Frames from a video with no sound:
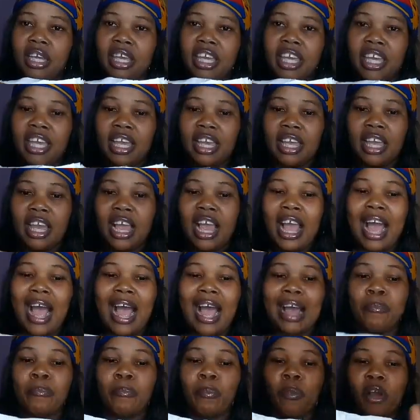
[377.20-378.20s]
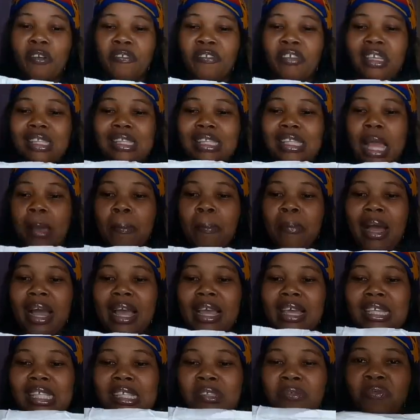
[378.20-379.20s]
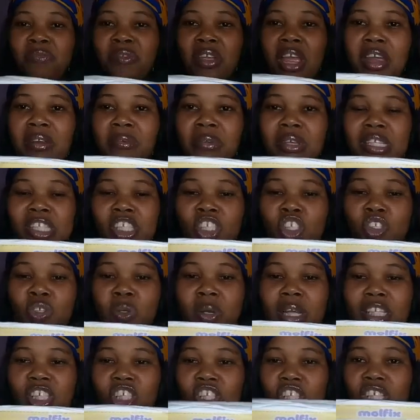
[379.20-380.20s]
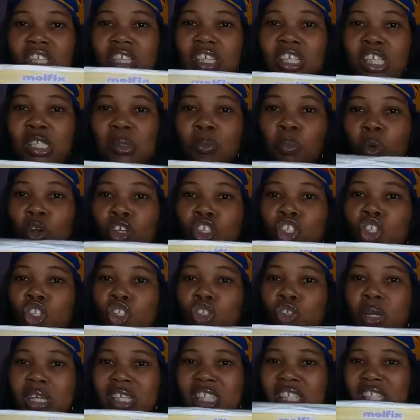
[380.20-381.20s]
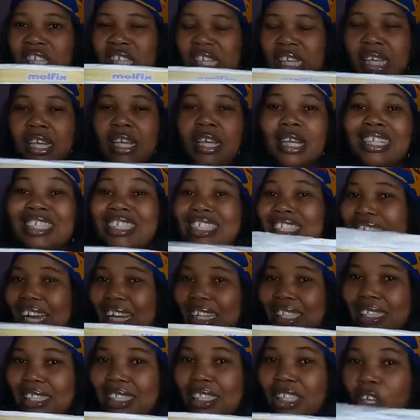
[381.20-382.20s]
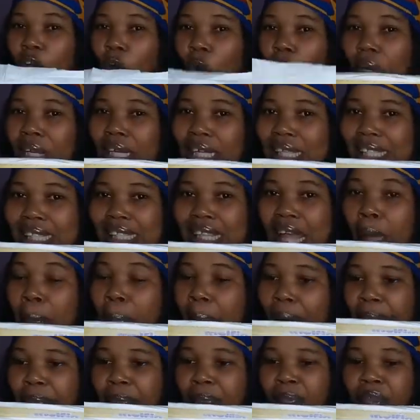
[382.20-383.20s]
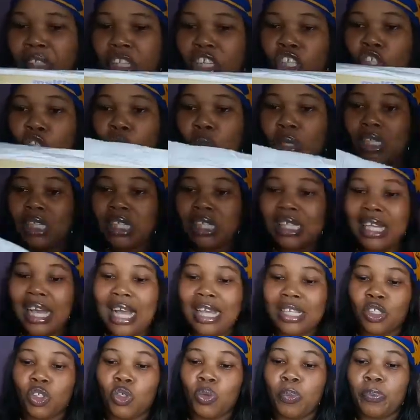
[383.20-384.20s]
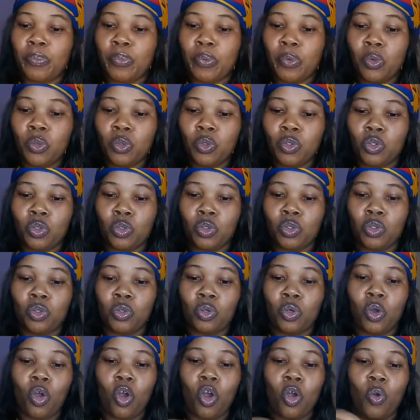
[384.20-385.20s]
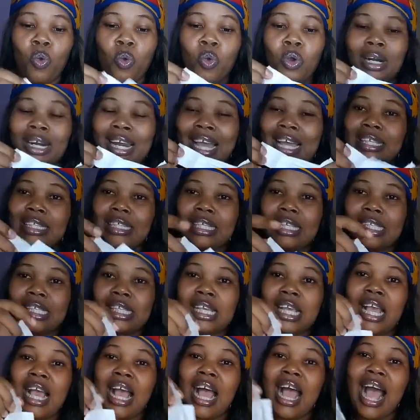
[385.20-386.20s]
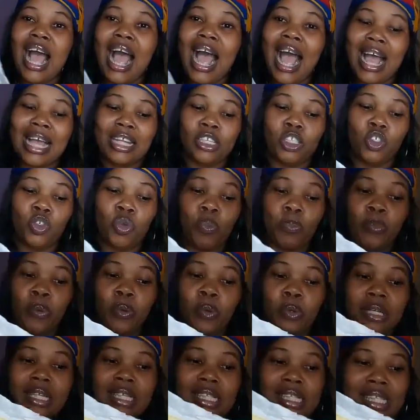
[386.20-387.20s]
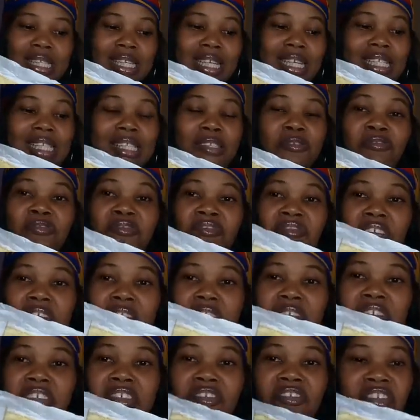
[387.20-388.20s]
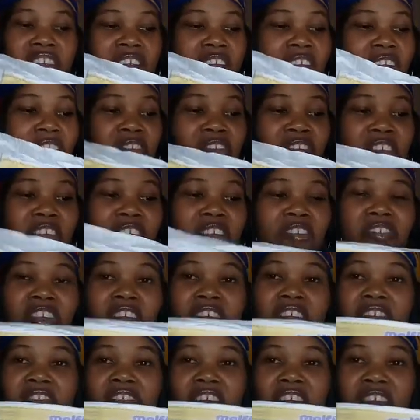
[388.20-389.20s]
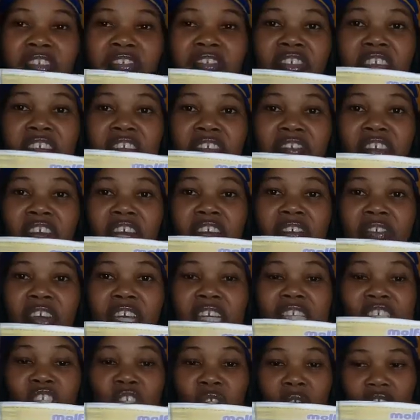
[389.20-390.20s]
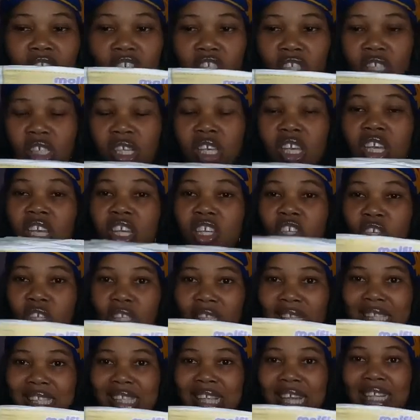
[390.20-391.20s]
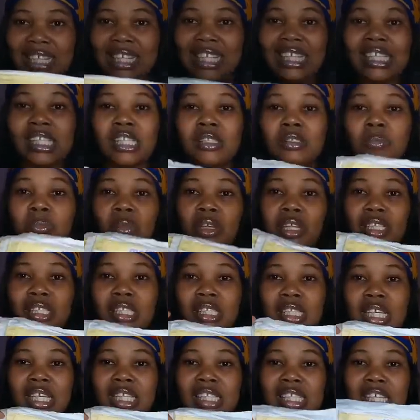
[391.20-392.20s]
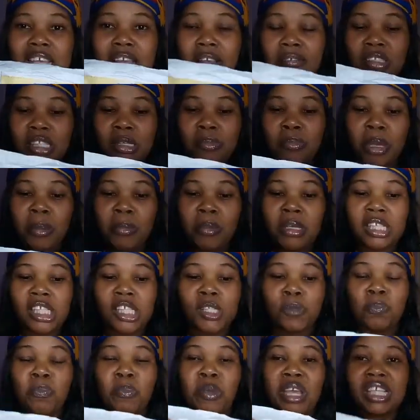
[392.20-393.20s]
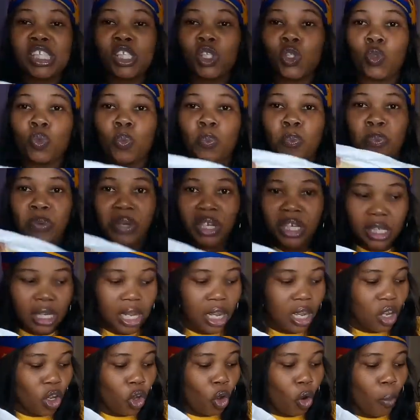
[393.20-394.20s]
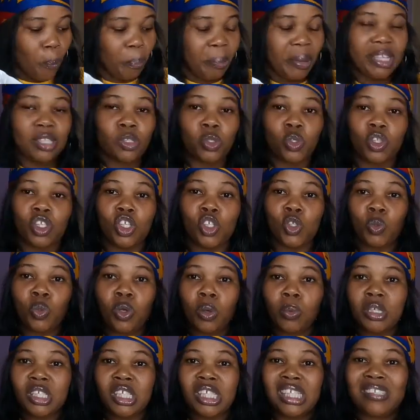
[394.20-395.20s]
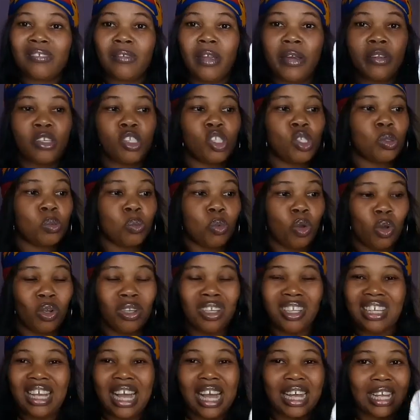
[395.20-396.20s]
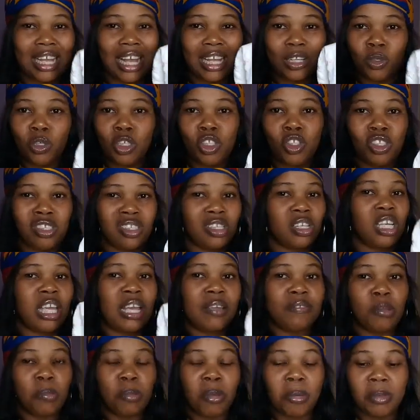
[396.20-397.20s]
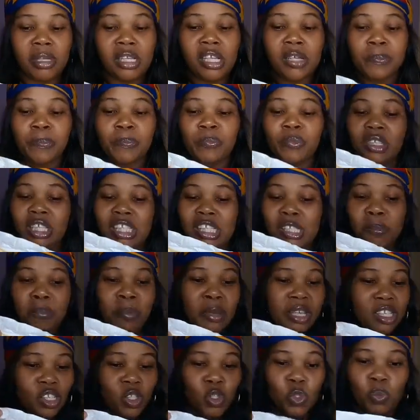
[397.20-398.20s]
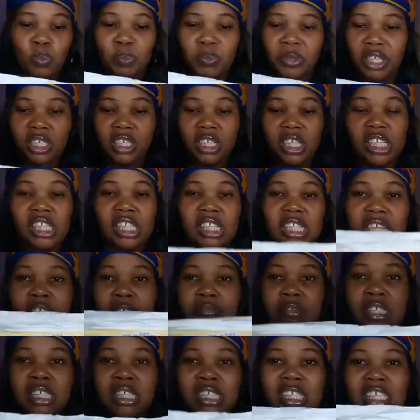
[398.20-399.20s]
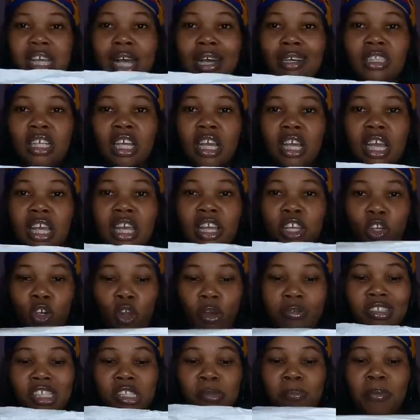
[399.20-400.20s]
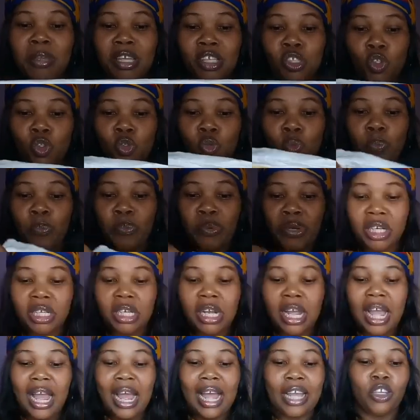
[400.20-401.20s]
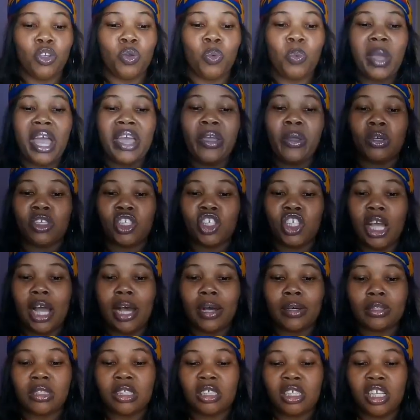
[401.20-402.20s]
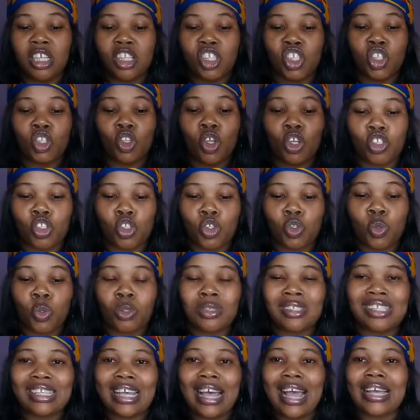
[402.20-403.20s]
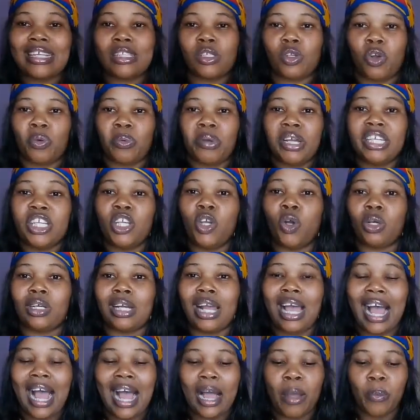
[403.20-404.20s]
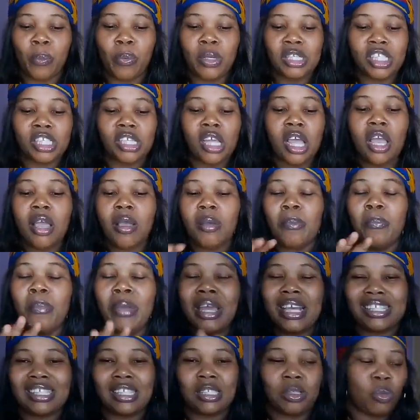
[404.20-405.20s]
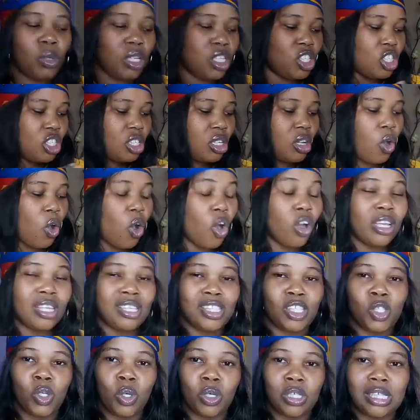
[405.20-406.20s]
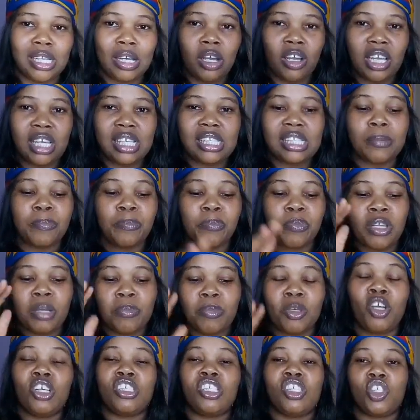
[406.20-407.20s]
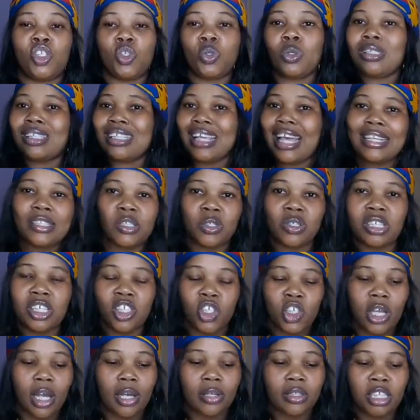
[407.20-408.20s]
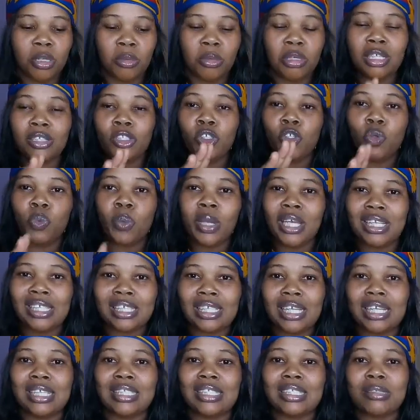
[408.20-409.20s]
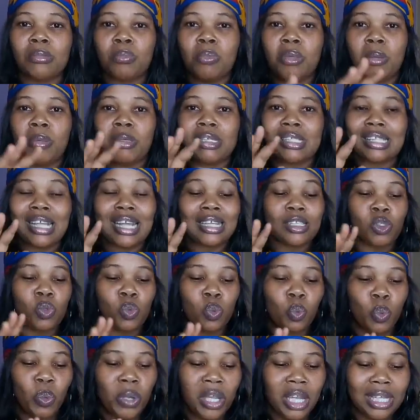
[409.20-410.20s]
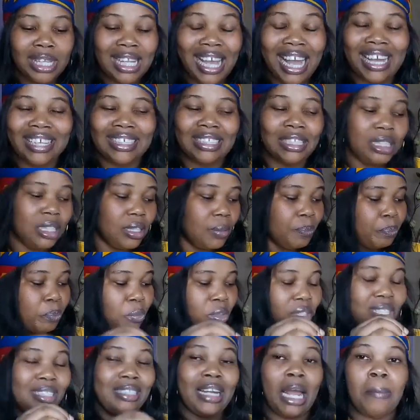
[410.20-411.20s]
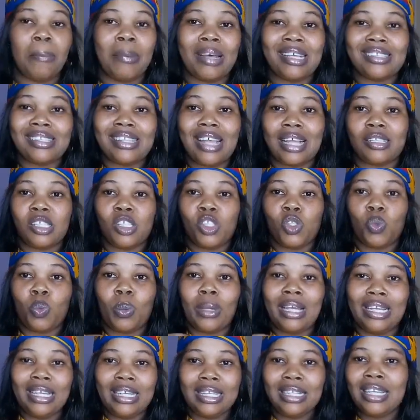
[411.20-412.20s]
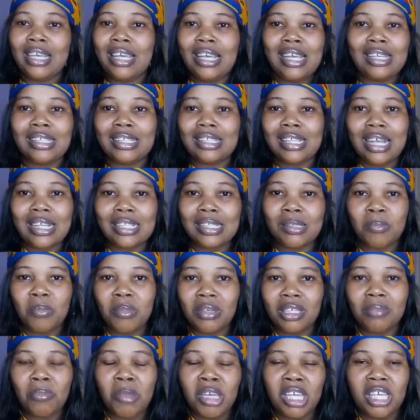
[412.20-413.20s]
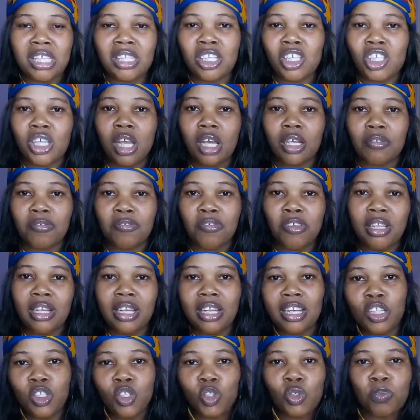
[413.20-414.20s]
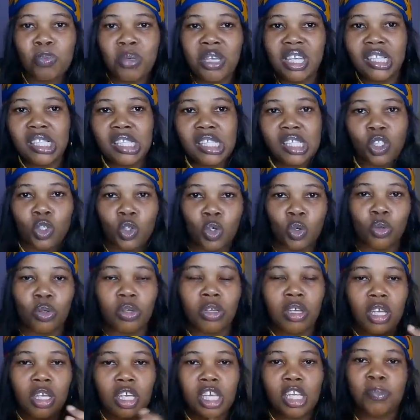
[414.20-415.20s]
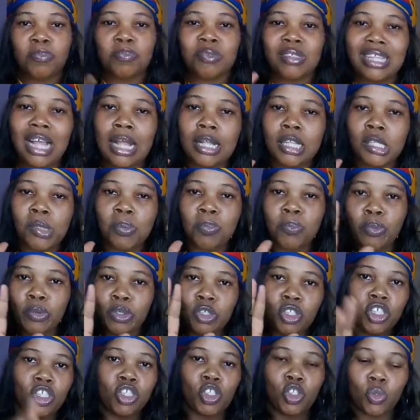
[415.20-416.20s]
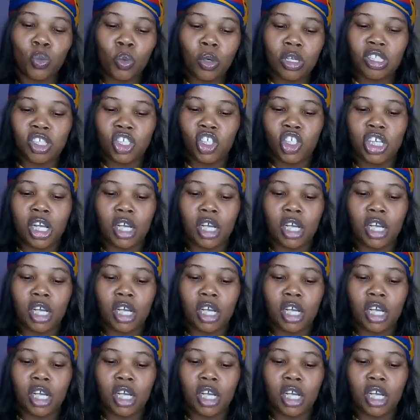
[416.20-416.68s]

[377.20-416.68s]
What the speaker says: here. And Molfix diaper is very stretchy. It's more stretchy than the Huggies diaper. It stretches as you pull, you unhook like this and you pull it. It's very, very, very, very, very, very, very, very stretchy. You understand? It gives the baby space to breathe compared to this one, which is very small. It actually does not give the baby space to breathe. This gives the child enough space to breathe, and you wear your child, it's not so tight already on her, which Huggies does. Huggies, because it's so tight on the child, immediately you wear the child, the baby starts weaning and the diaper starts swelling, starts making the child feel a little bit, you know, it starts pushing towards the